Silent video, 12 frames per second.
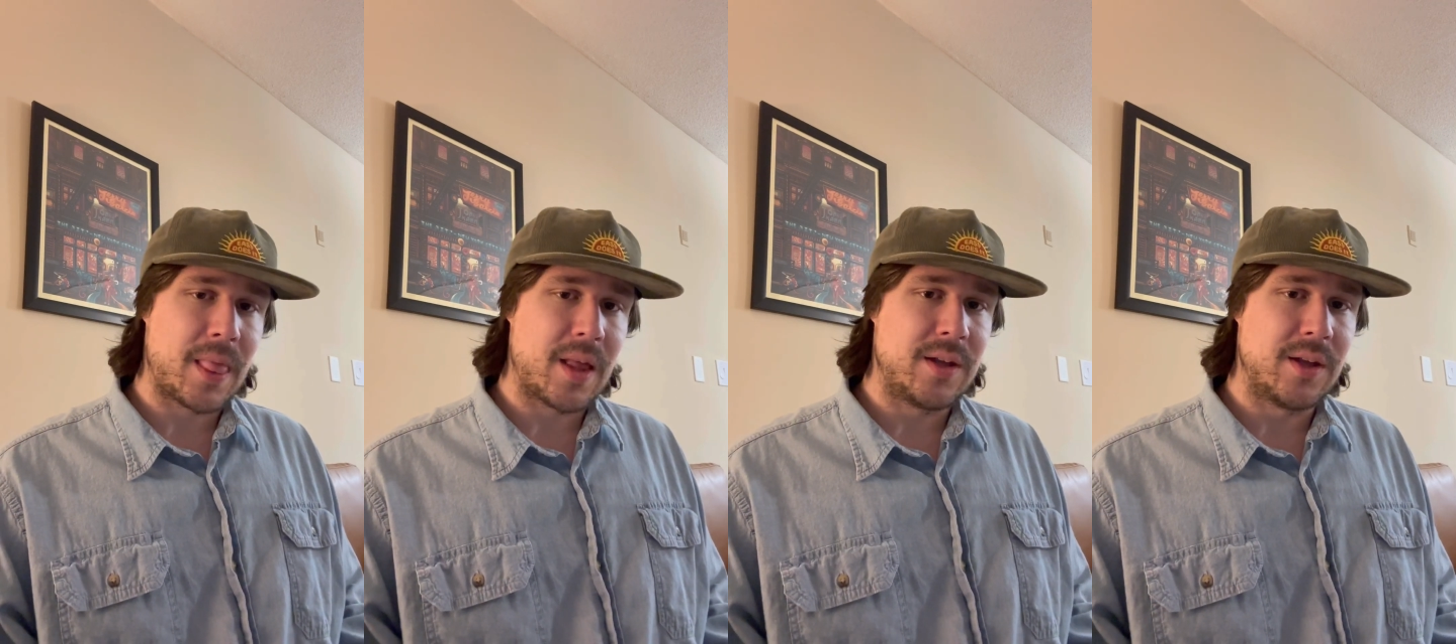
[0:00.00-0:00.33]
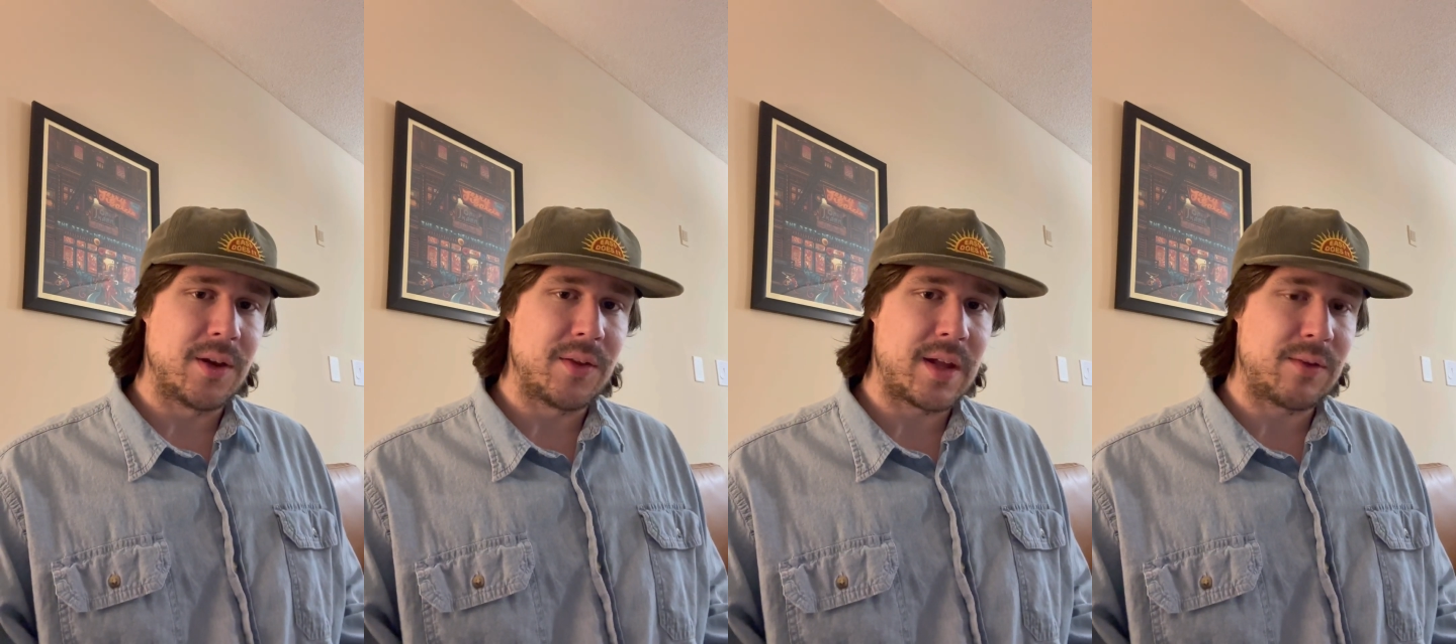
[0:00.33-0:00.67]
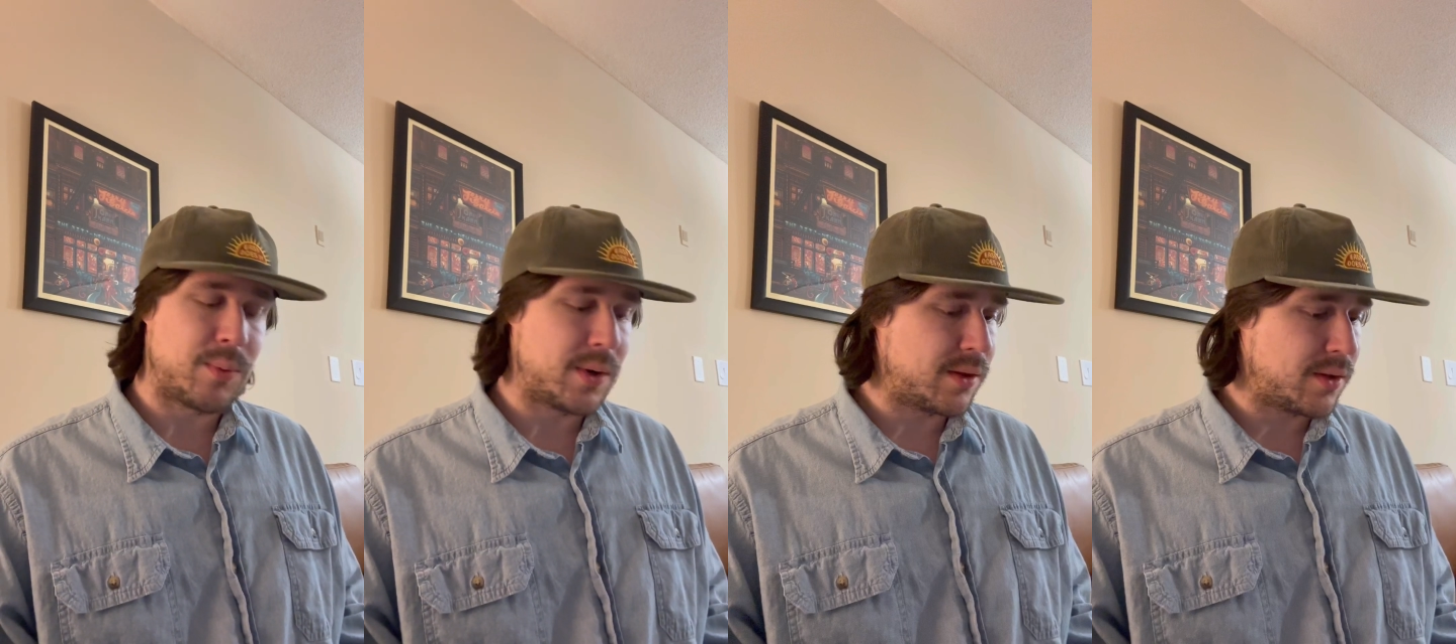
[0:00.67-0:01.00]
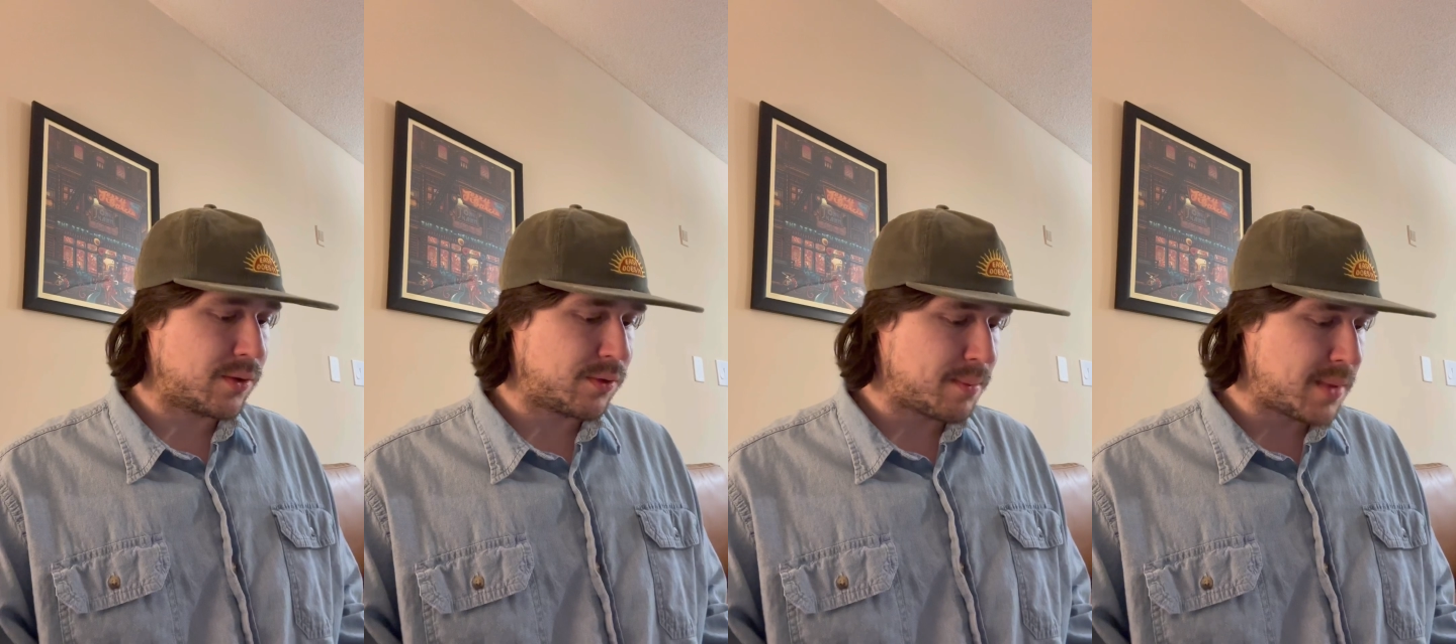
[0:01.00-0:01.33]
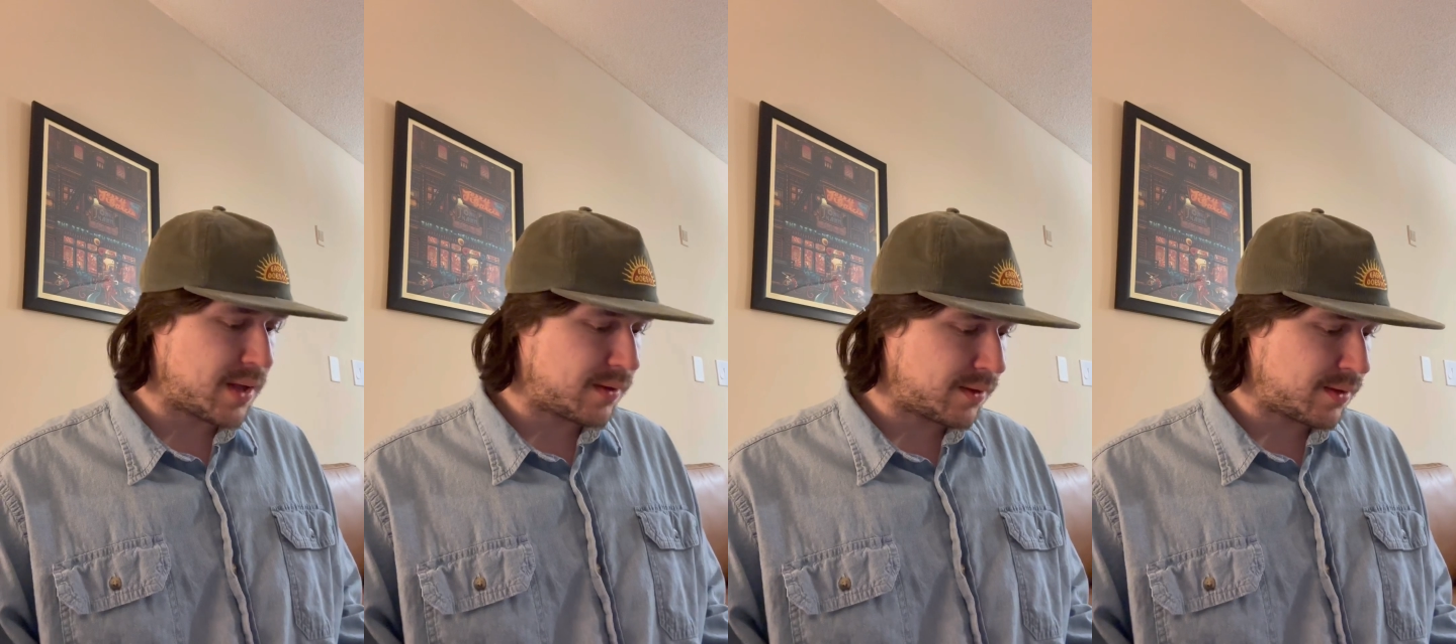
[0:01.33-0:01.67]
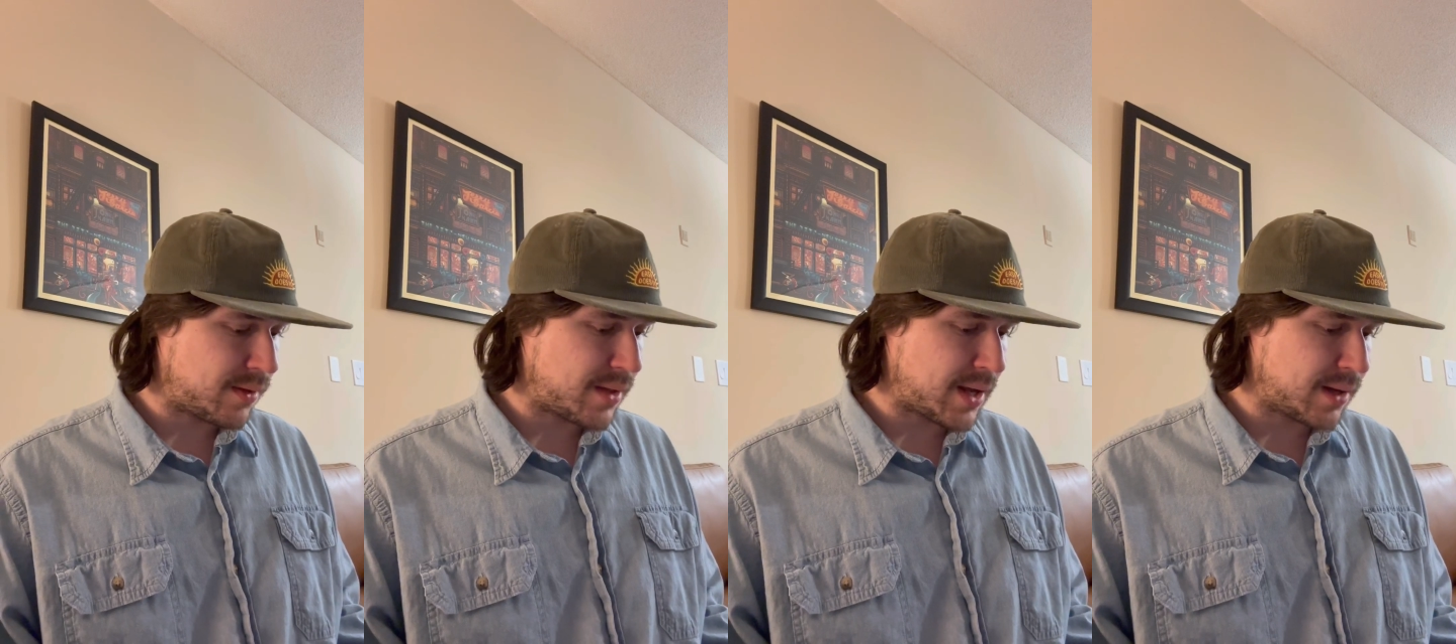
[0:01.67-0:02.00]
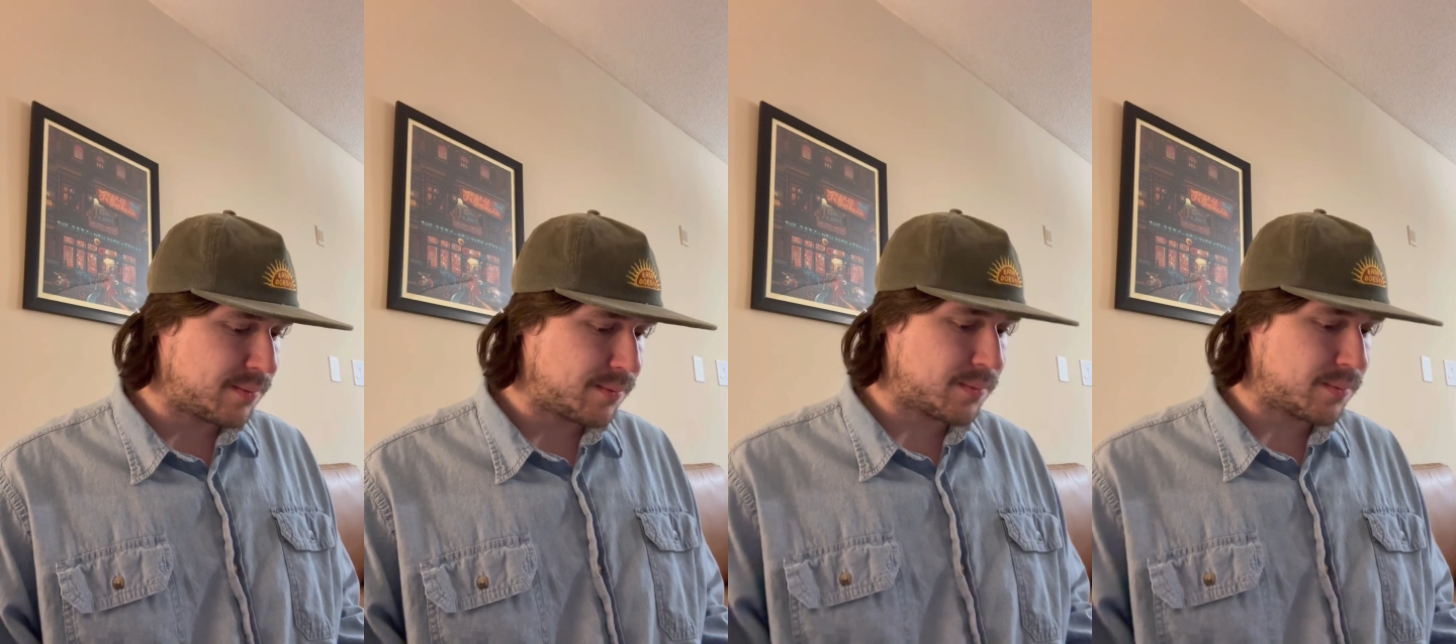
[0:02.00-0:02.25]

that's one of those myths that